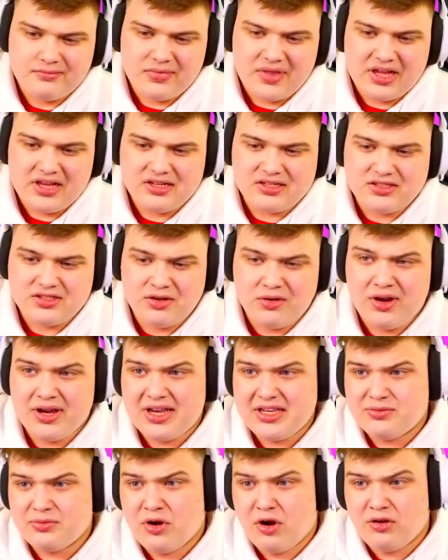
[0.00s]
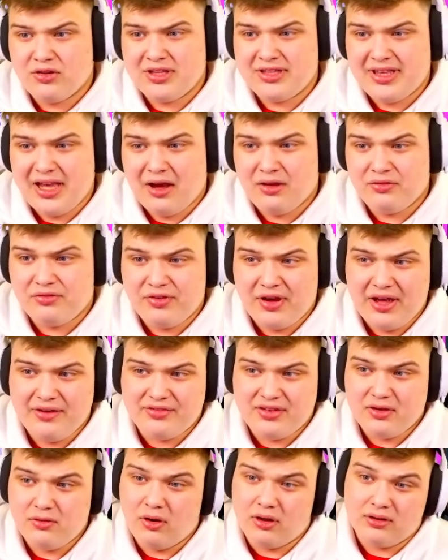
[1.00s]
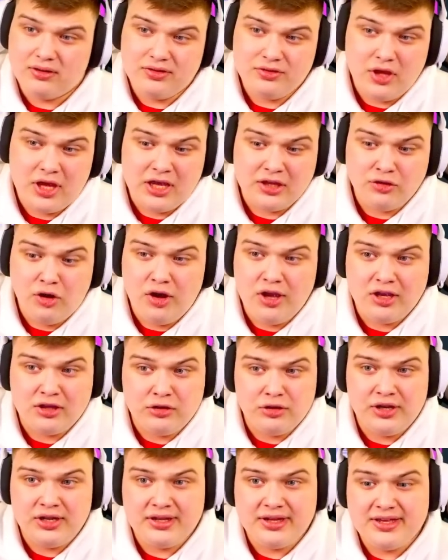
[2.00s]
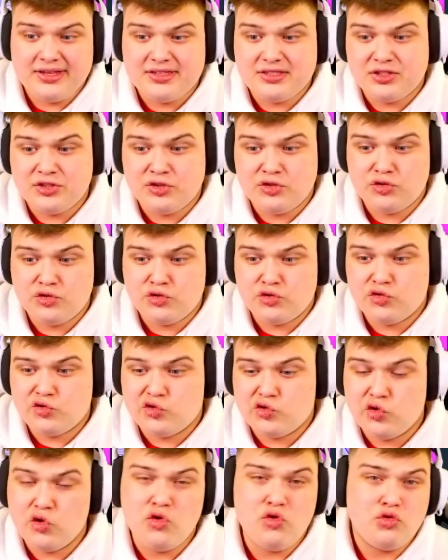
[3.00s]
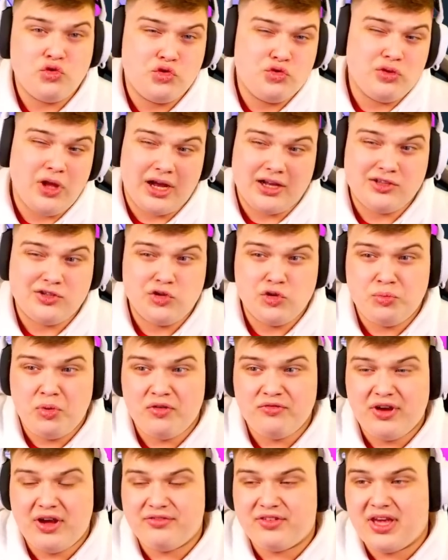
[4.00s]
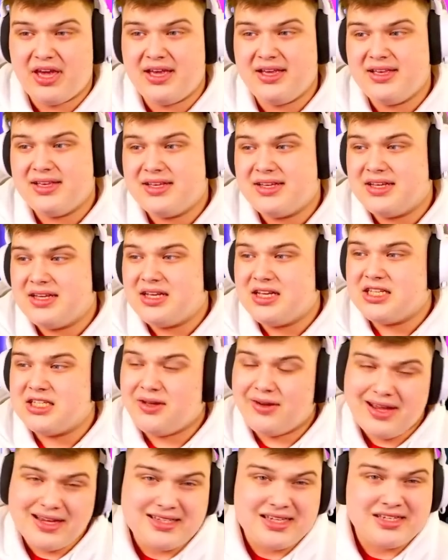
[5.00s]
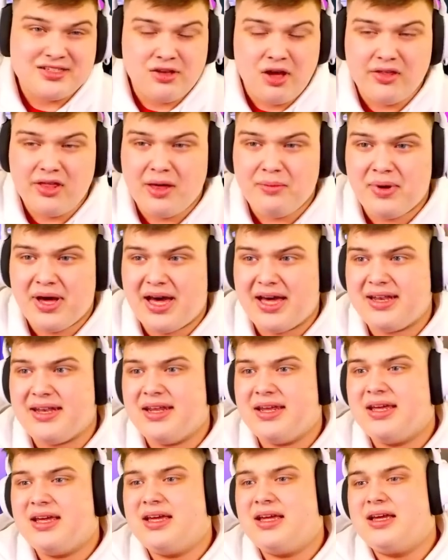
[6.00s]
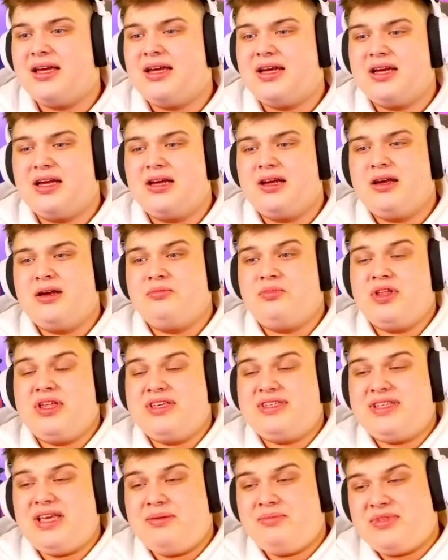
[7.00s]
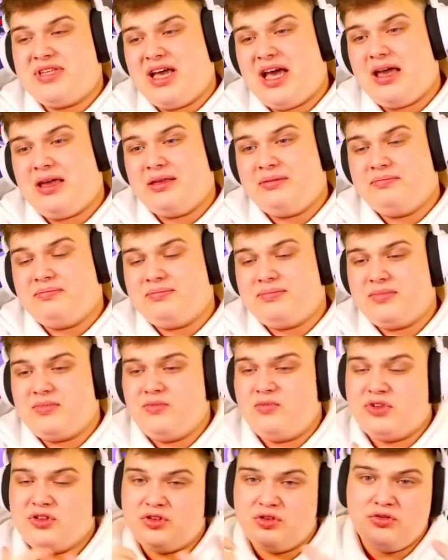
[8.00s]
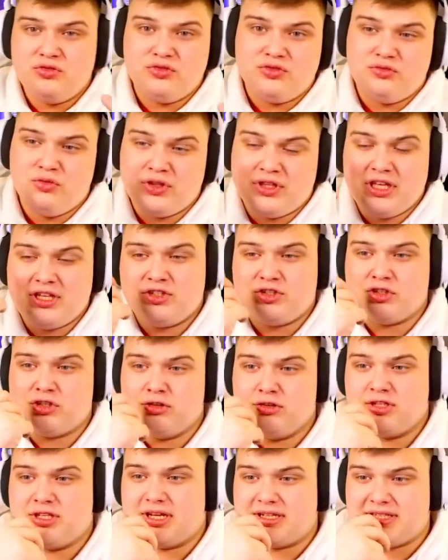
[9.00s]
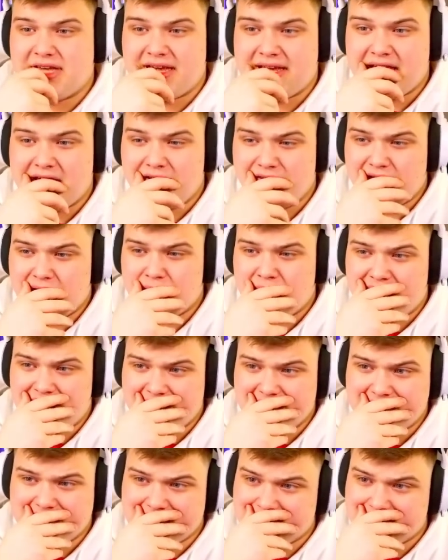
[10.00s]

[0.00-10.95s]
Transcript: So I guess we're only down 5, well, not including this, 2.5k. So I guess it's not that bad. But at the same time, we did just lose like 10k on that buy, so